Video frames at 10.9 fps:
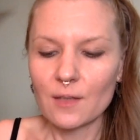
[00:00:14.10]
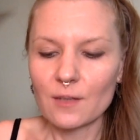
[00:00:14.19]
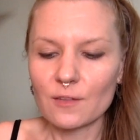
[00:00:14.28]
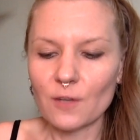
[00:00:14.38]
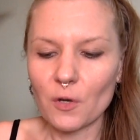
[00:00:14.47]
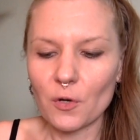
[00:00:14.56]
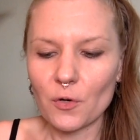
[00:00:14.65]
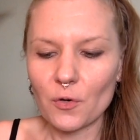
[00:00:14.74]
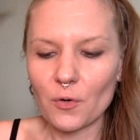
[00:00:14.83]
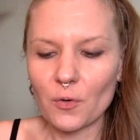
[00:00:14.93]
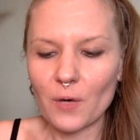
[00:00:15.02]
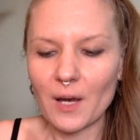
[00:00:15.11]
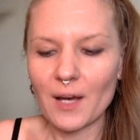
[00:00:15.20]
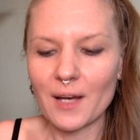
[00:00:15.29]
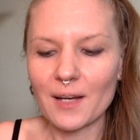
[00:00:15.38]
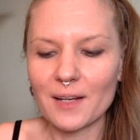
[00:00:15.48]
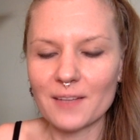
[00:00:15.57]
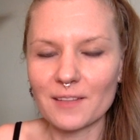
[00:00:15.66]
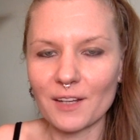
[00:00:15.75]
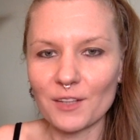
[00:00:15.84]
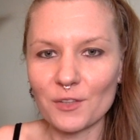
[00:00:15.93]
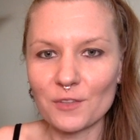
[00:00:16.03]
So,
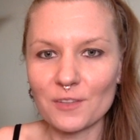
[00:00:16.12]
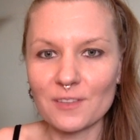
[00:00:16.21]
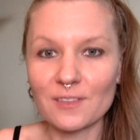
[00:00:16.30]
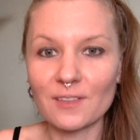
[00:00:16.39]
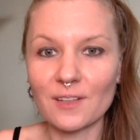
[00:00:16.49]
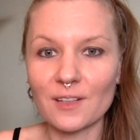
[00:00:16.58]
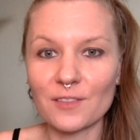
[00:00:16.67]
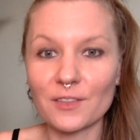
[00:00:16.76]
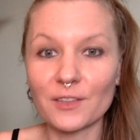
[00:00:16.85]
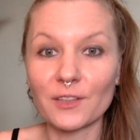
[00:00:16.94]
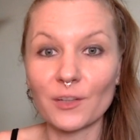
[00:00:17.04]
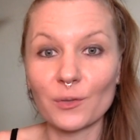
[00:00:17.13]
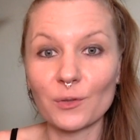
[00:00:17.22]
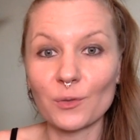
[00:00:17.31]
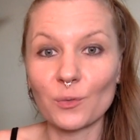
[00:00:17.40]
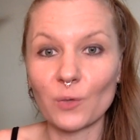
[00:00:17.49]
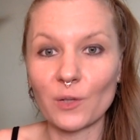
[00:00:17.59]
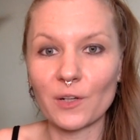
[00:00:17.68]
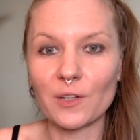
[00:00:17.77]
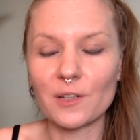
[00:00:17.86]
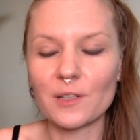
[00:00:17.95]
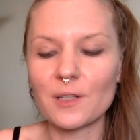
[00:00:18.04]
diagnosis is kind of a loaded
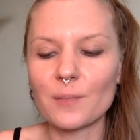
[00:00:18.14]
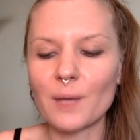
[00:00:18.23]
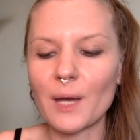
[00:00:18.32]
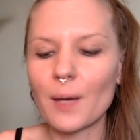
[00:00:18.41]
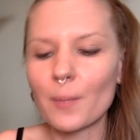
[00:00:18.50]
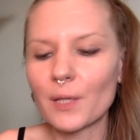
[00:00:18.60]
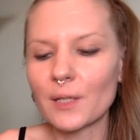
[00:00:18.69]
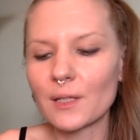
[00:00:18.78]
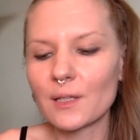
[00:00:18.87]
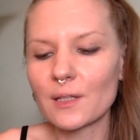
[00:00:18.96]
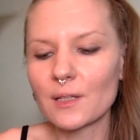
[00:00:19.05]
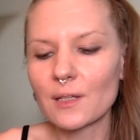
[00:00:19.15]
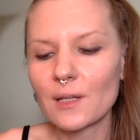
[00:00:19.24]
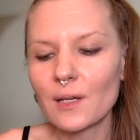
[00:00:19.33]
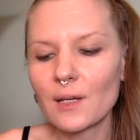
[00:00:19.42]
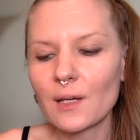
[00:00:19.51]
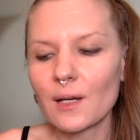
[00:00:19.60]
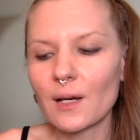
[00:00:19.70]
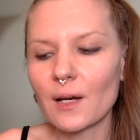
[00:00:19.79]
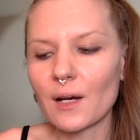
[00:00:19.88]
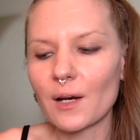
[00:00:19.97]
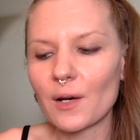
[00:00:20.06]
word, in my opinion.
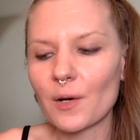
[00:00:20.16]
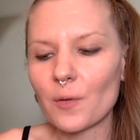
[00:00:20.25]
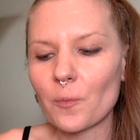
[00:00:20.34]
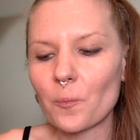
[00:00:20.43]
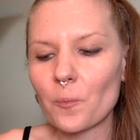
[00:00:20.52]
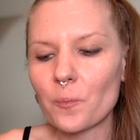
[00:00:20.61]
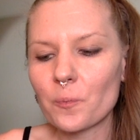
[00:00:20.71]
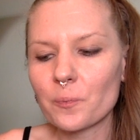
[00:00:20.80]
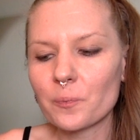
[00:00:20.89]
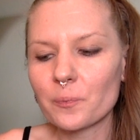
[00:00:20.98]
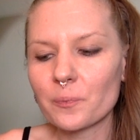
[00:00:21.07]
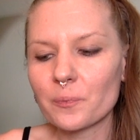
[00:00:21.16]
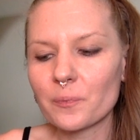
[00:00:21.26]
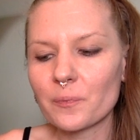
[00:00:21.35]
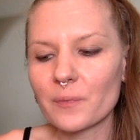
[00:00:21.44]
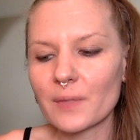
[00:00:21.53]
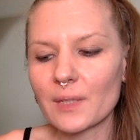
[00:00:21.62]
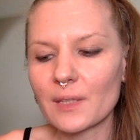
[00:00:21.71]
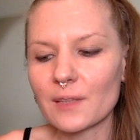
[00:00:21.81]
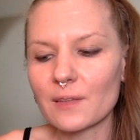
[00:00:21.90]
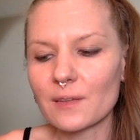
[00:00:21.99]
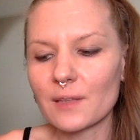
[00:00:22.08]
Um,
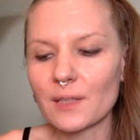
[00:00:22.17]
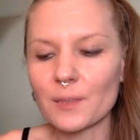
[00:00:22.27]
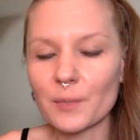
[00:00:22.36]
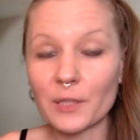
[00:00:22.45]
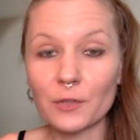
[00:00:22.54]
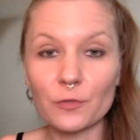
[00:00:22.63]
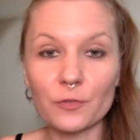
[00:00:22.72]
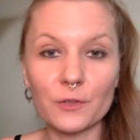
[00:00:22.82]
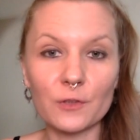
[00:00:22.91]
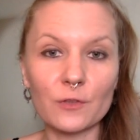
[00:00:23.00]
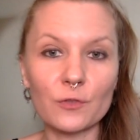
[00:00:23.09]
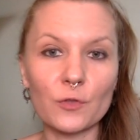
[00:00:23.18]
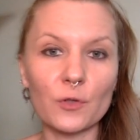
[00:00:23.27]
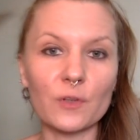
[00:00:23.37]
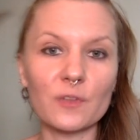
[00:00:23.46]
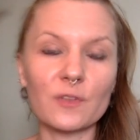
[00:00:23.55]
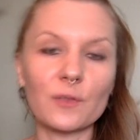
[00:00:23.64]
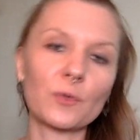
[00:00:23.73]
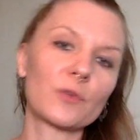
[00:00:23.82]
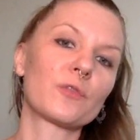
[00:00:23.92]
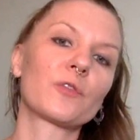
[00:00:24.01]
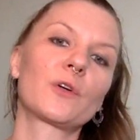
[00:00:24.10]
in the medical field, of course, it
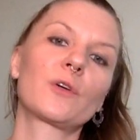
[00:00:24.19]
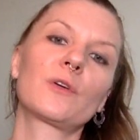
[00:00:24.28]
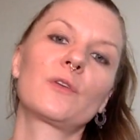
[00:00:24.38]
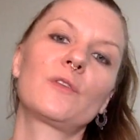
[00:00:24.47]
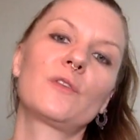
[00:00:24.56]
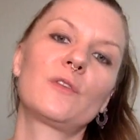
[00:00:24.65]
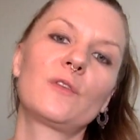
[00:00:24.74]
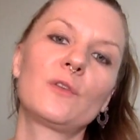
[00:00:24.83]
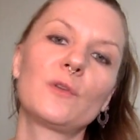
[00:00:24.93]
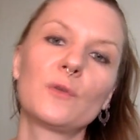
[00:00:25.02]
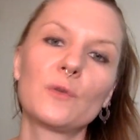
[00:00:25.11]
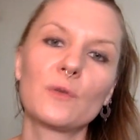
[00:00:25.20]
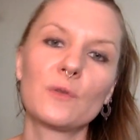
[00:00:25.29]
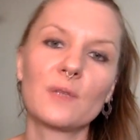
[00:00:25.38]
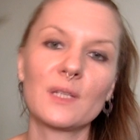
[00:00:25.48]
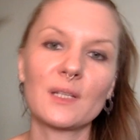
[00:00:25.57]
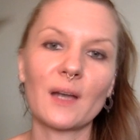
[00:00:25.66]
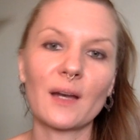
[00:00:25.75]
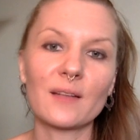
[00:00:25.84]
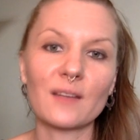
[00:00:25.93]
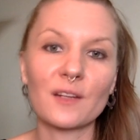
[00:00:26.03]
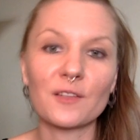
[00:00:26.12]
refers to the
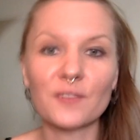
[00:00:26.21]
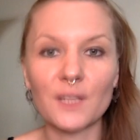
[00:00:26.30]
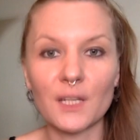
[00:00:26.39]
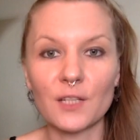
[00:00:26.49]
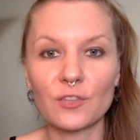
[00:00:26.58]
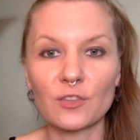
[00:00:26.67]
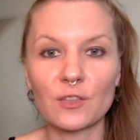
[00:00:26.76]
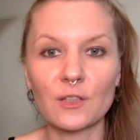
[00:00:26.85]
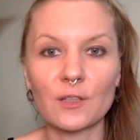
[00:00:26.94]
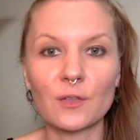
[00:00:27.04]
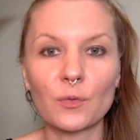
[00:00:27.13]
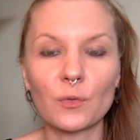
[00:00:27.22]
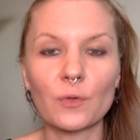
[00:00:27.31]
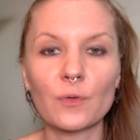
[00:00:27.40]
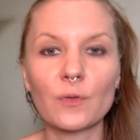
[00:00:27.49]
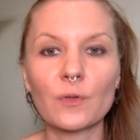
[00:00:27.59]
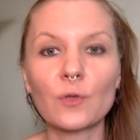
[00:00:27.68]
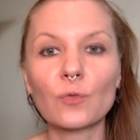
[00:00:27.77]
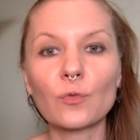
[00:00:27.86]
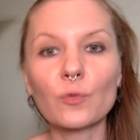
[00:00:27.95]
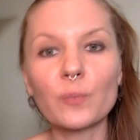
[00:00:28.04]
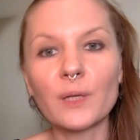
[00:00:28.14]
identification or the
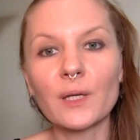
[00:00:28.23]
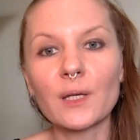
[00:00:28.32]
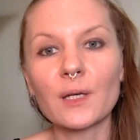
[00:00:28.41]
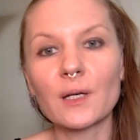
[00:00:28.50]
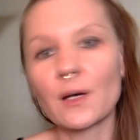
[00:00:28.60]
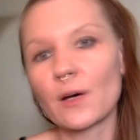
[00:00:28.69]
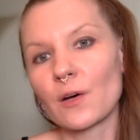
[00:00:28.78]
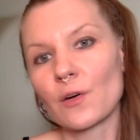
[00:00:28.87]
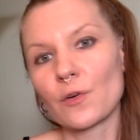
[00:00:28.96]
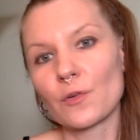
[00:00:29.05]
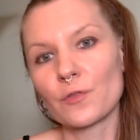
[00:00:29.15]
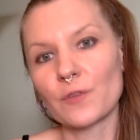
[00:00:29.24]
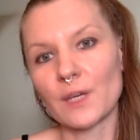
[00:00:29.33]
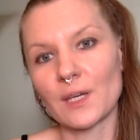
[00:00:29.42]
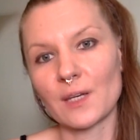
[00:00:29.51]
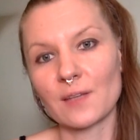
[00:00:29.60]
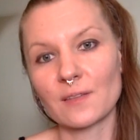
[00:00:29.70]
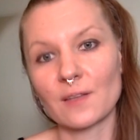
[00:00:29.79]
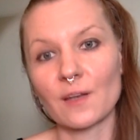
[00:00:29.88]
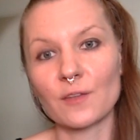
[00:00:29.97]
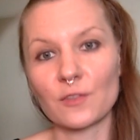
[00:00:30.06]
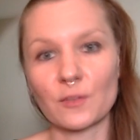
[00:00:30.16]
grouping of a set
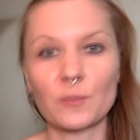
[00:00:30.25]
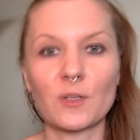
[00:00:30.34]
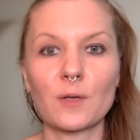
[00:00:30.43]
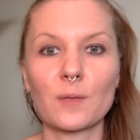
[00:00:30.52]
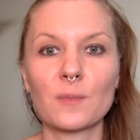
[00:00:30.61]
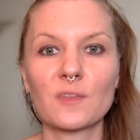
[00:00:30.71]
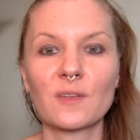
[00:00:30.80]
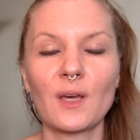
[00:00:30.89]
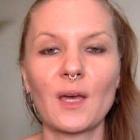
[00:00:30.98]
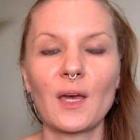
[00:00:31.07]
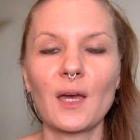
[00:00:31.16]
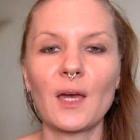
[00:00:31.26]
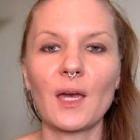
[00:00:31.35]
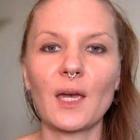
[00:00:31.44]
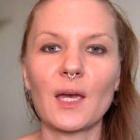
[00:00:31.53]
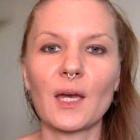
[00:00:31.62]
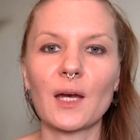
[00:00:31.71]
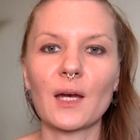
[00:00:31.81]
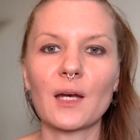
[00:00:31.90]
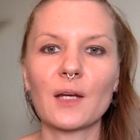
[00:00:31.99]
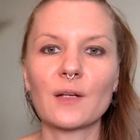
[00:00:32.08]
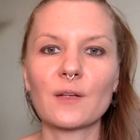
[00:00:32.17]
of symptoms.
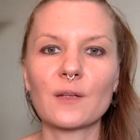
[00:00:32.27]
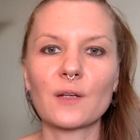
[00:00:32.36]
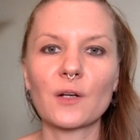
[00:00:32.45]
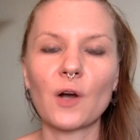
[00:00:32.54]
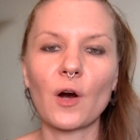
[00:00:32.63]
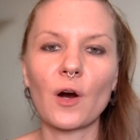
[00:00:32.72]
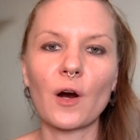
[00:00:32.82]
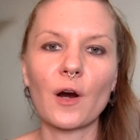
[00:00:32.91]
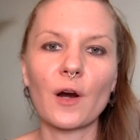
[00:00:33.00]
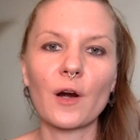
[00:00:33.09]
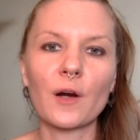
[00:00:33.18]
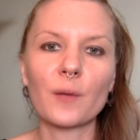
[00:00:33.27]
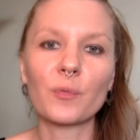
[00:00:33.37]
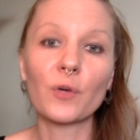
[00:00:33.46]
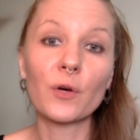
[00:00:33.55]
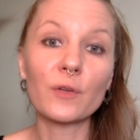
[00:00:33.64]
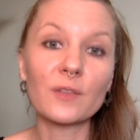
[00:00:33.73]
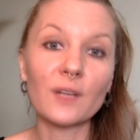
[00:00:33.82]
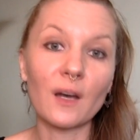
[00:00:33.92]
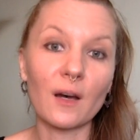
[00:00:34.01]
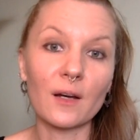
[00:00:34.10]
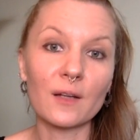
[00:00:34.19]
And there are pros and
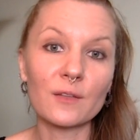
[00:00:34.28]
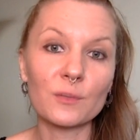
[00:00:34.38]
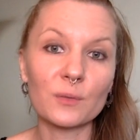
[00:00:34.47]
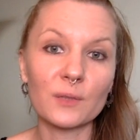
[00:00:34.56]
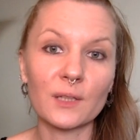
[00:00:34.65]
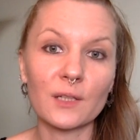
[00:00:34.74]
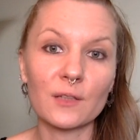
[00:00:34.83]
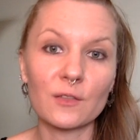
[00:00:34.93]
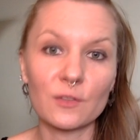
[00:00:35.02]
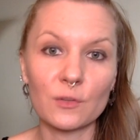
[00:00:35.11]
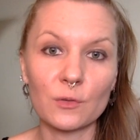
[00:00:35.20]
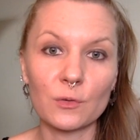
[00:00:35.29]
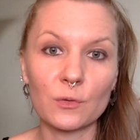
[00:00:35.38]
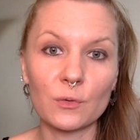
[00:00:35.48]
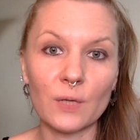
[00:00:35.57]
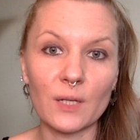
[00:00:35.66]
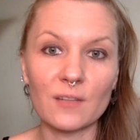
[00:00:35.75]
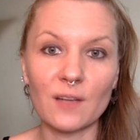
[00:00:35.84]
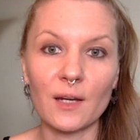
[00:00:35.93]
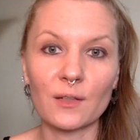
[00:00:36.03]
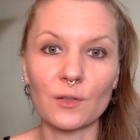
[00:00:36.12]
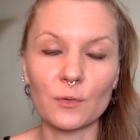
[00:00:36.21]
cons related to a
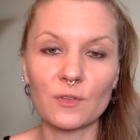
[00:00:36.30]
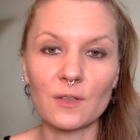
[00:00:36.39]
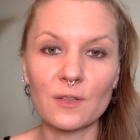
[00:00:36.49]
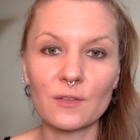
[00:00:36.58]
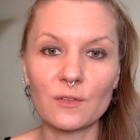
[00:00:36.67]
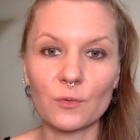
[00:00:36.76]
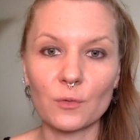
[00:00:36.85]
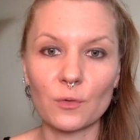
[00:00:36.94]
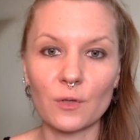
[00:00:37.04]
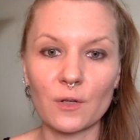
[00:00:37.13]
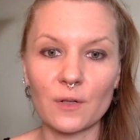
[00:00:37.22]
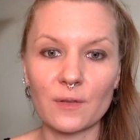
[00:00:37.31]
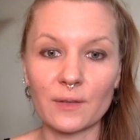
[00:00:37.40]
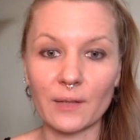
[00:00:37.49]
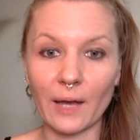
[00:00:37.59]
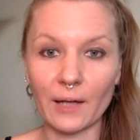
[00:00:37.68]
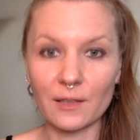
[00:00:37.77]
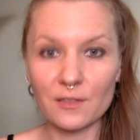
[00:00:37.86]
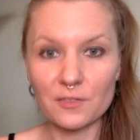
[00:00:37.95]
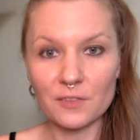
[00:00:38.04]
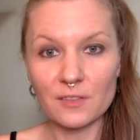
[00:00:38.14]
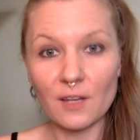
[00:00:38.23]
diagnosis or the lack of
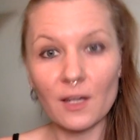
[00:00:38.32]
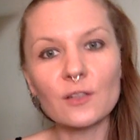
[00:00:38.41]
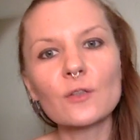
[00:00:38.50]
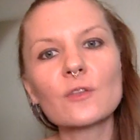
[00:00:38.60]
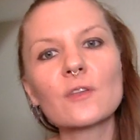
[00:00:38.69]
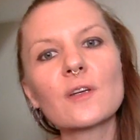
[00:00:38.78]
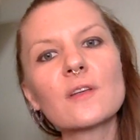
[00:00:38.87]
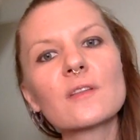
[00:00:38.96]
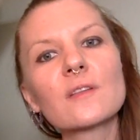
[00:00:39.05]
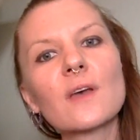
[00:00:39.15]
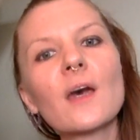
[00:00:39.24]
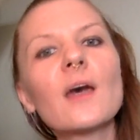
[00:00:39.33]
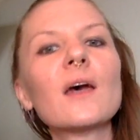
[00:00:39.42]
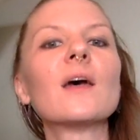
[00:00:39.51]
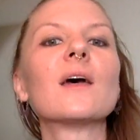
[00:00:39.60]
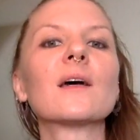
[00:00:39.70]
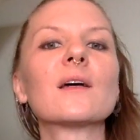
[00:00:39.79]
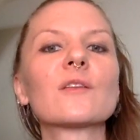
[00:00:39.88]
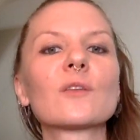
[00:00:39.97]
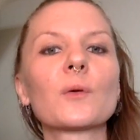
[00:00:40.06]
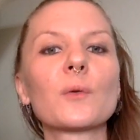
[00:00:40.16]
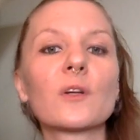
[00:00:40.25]
a diagnosis. And
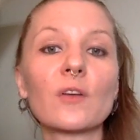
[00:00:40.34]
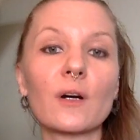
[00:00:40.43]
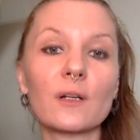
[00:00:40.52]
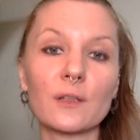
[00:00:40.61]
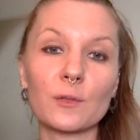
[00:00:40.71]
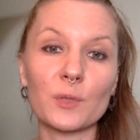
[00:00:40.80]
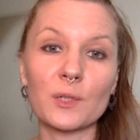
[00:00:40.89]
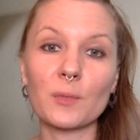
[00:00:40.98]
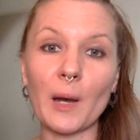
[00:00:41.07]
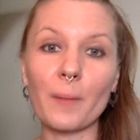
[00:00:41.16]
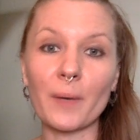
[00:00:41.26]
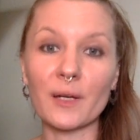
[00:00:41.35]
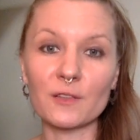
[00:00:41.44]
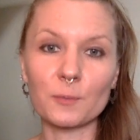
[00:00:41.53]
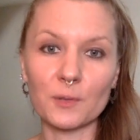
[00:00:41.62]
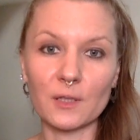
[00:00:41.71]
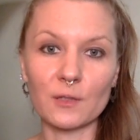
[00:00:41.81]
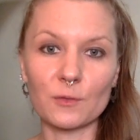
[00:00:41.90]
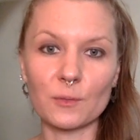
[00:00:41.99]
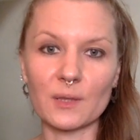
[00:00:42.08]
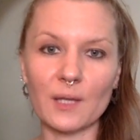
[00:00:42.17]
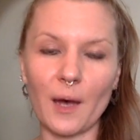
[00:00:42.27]
so I want to talk a little bit about my experience
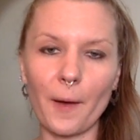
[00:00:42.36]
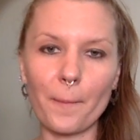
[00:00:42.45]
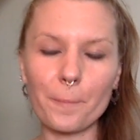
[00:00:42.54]
with that.